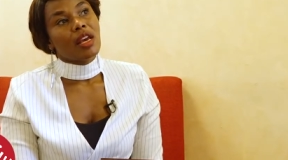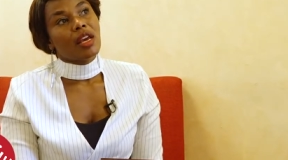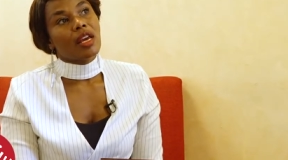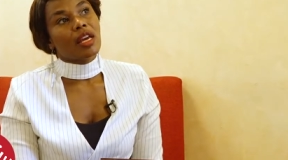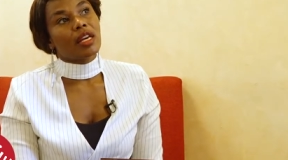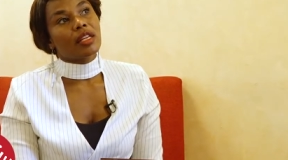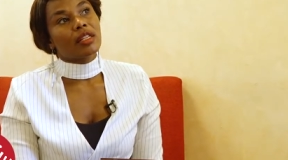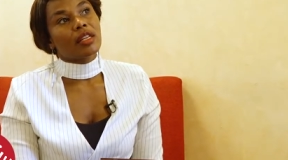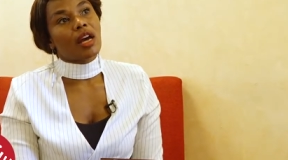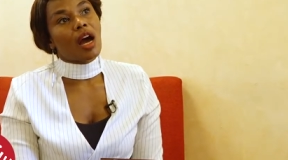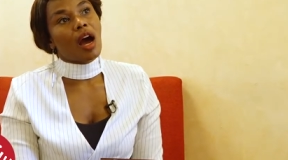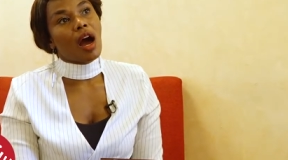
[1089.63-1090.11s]

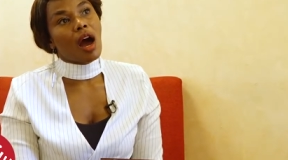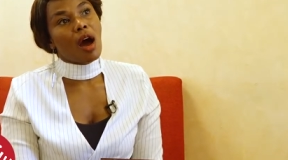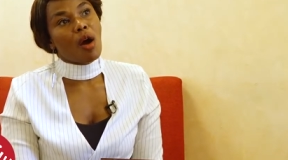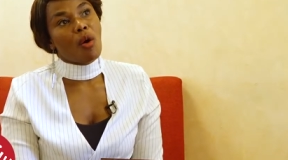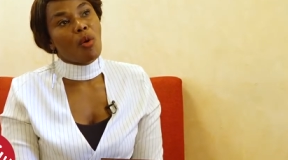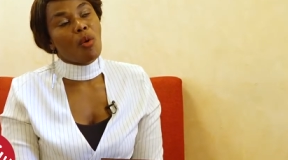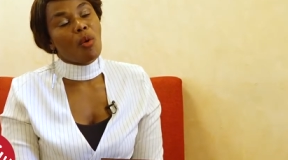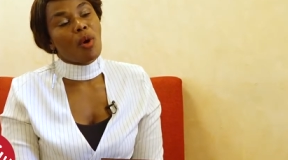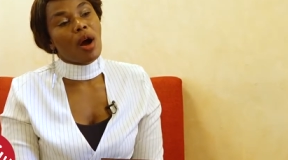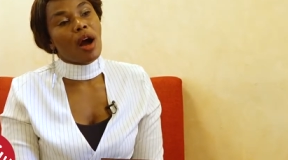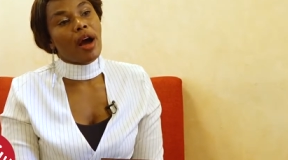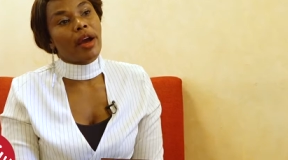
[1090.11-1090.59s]
and
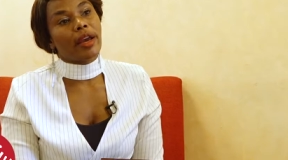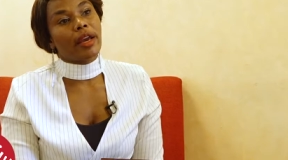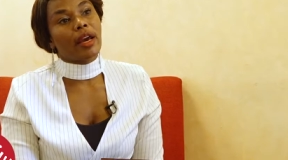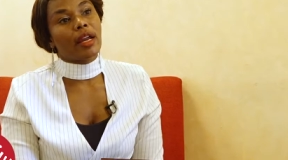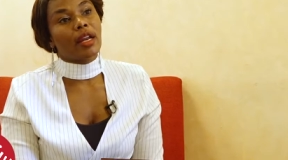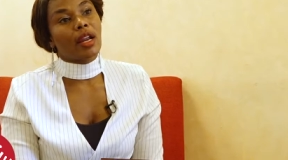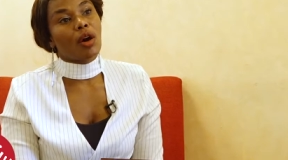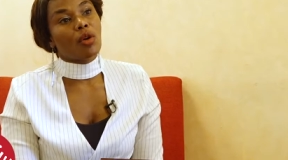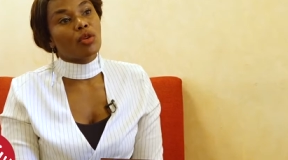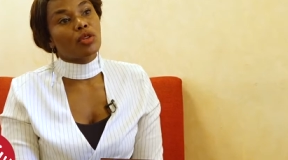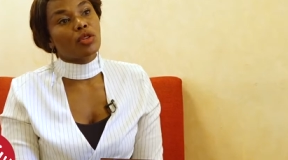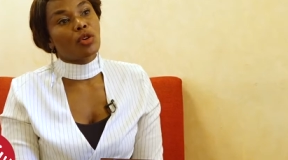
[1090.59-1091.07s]
how I
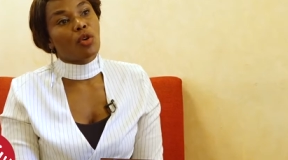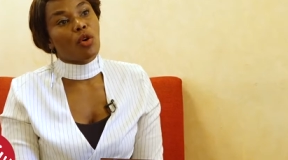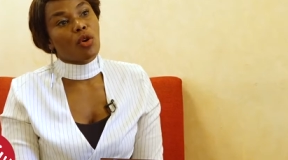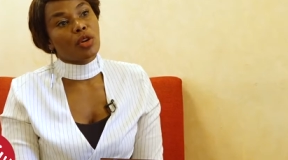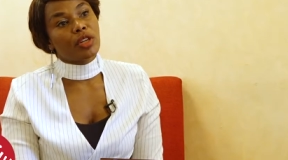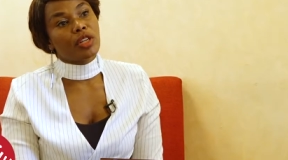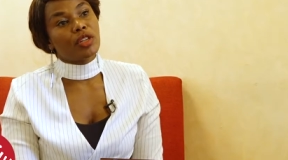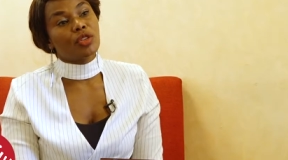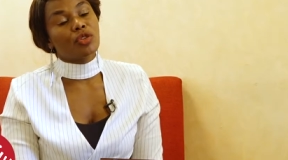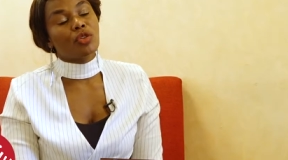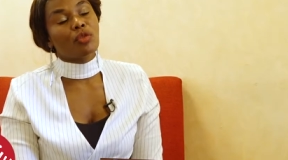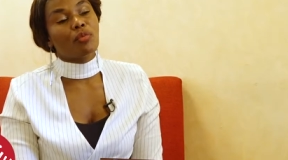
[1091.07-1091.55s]
allowed
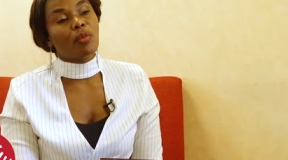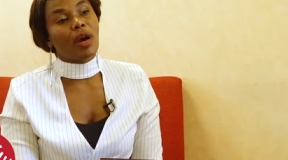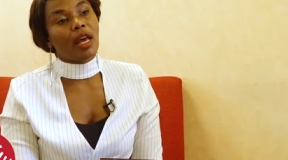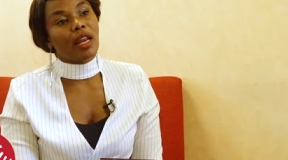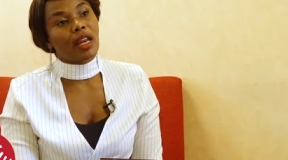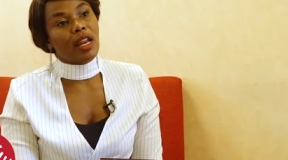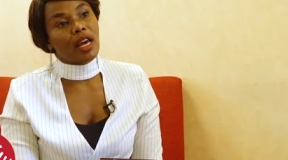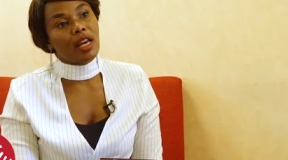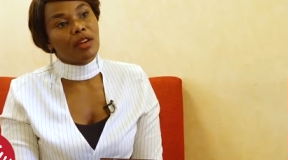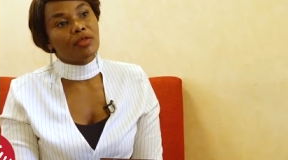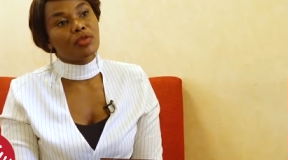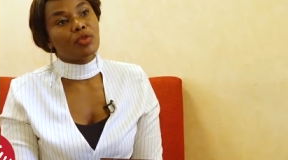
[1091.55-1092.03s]
God into my
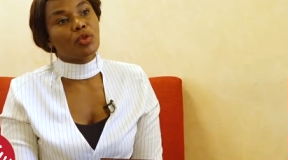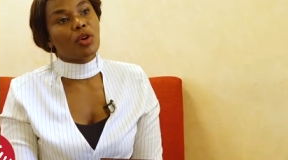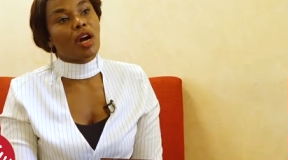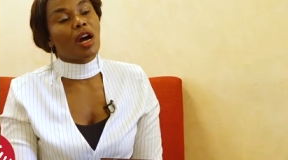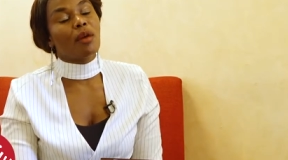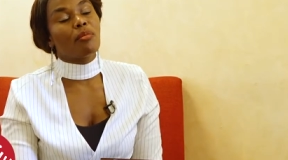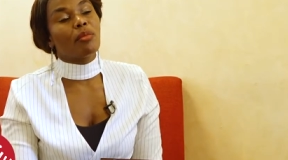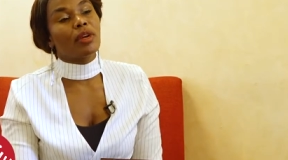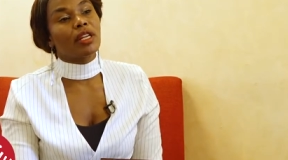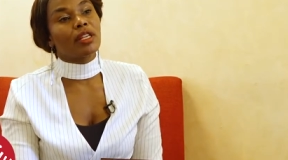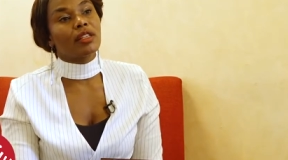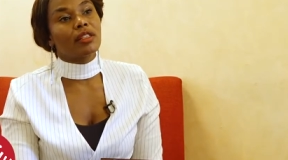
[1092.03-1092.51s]
life to
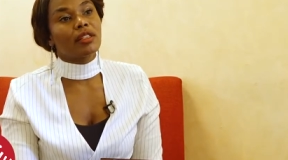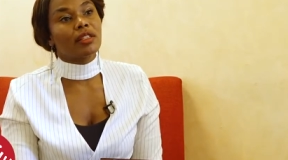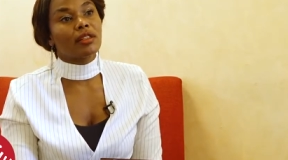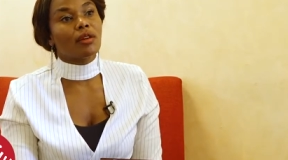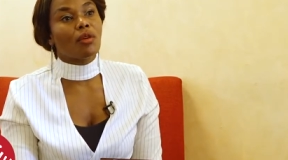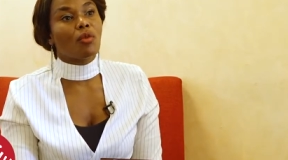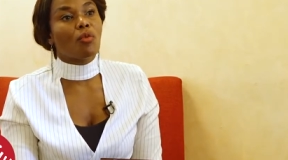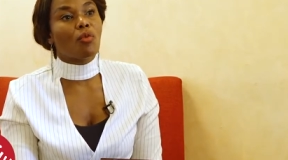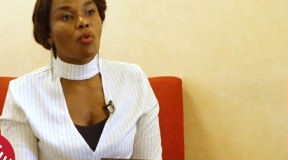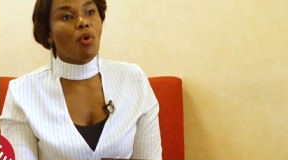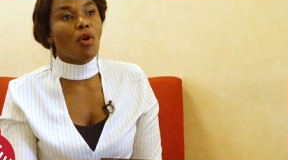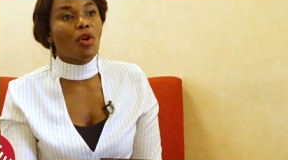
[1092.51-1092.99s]
come and
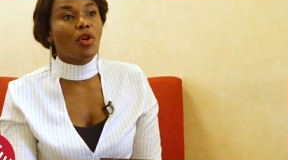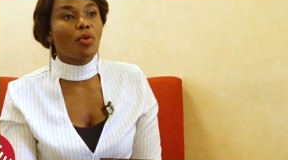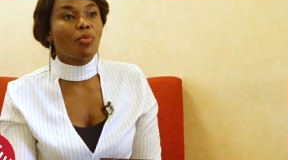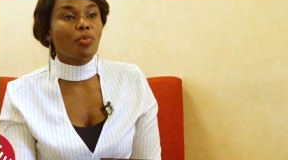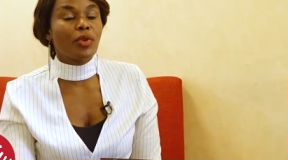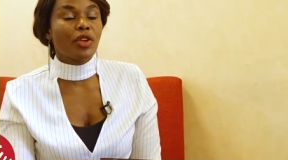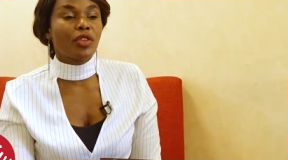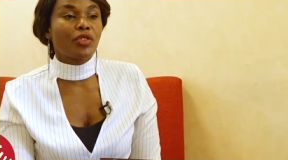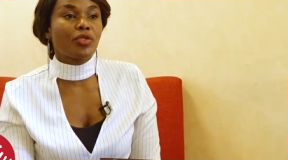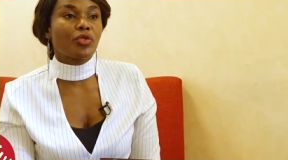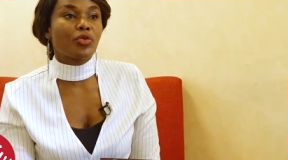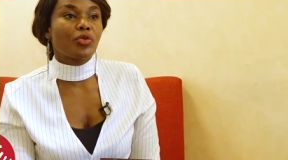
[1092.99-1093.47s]
walk
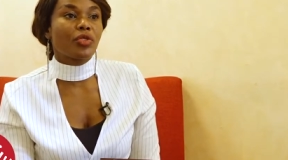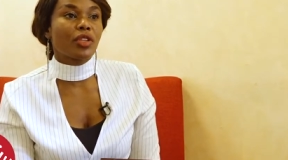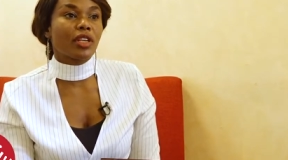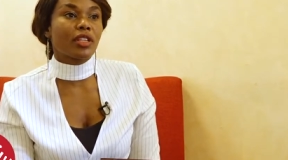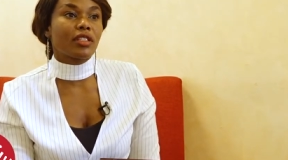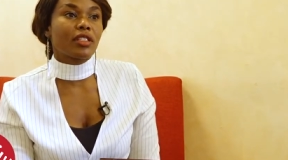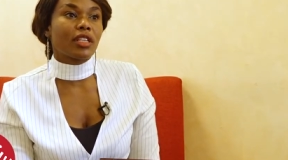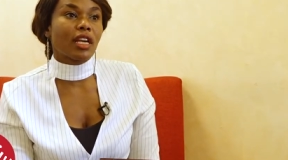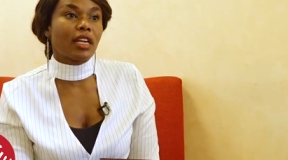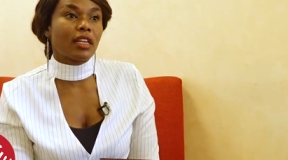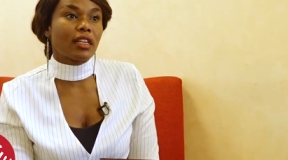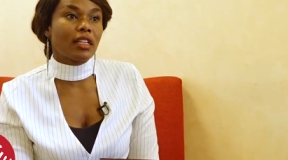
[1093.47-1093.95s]
me through the
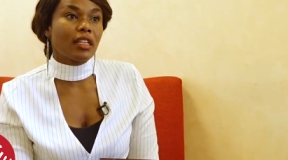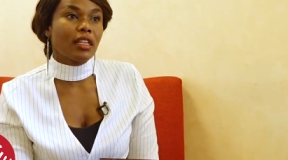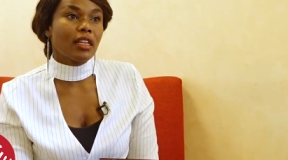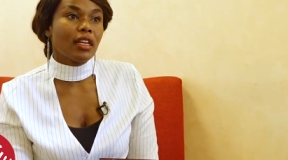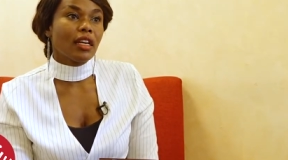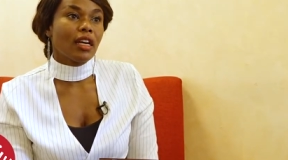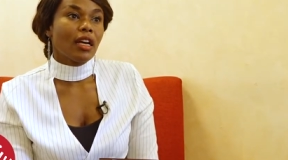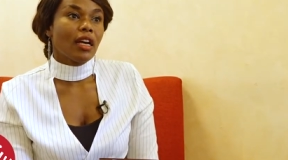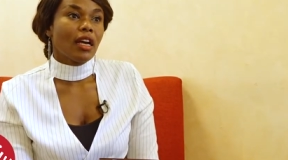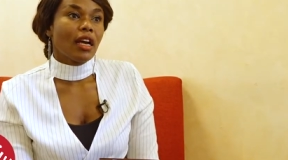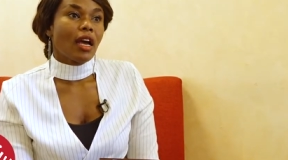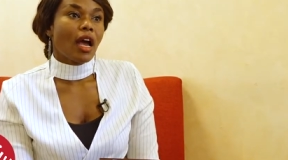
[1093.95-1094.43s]
journey.
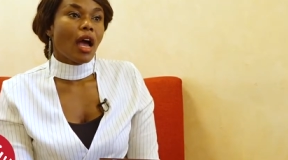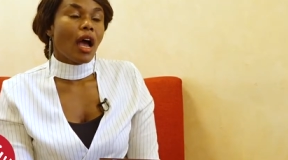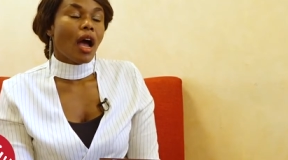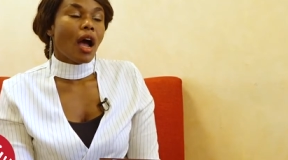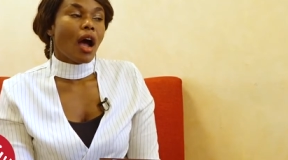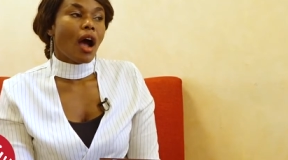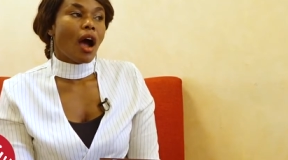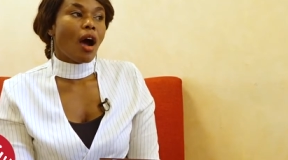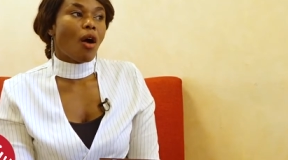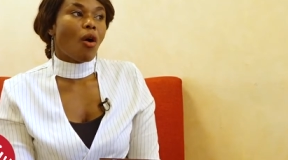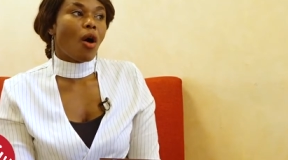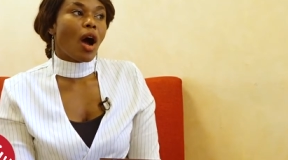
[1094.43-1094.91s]

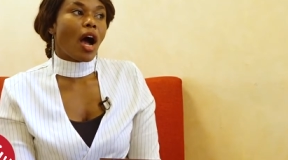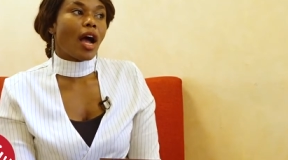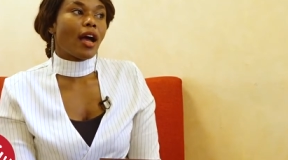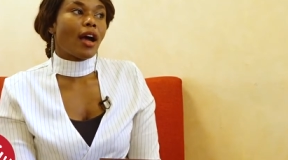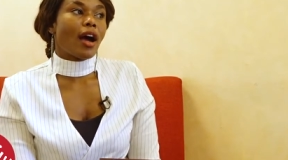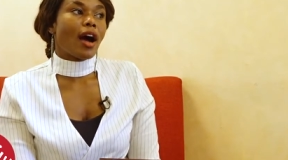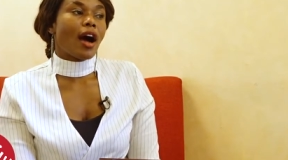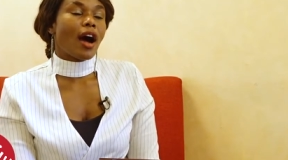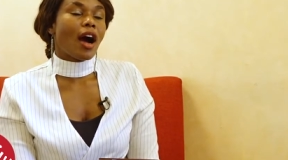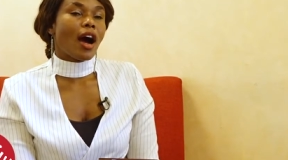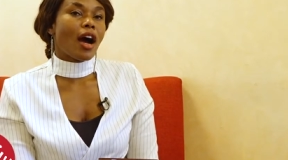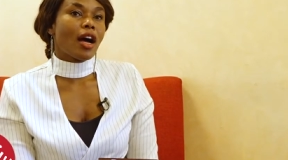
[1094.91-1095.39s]
How I
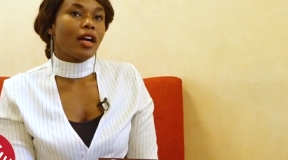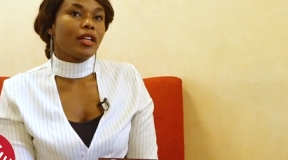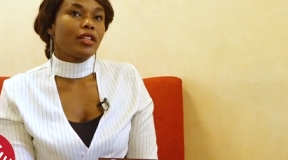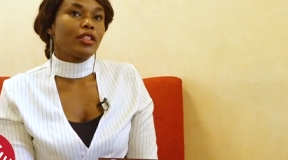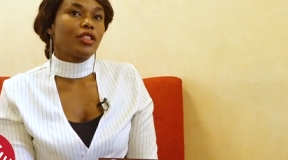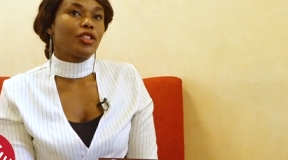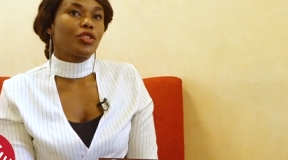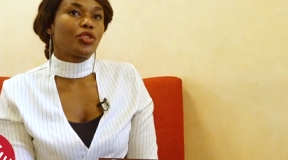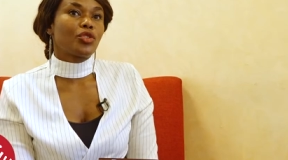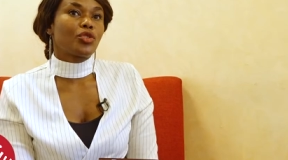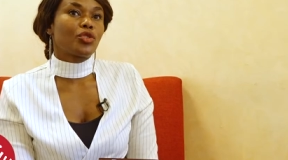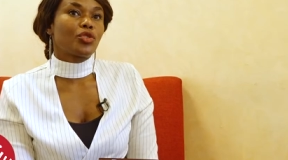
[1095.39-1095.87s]

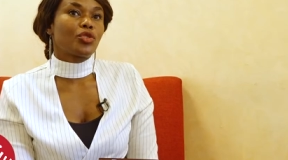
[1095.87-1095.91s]
had